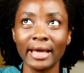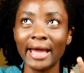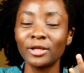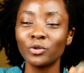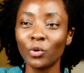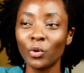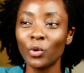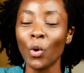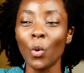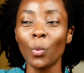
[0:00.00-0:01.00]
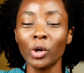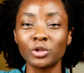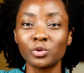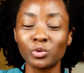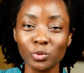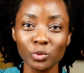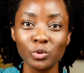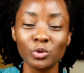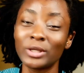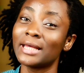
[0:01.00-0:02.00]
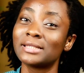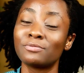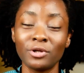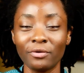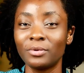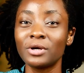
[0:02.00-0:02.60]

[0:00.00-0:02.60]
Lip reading: Like, I know what to do to get rid of it,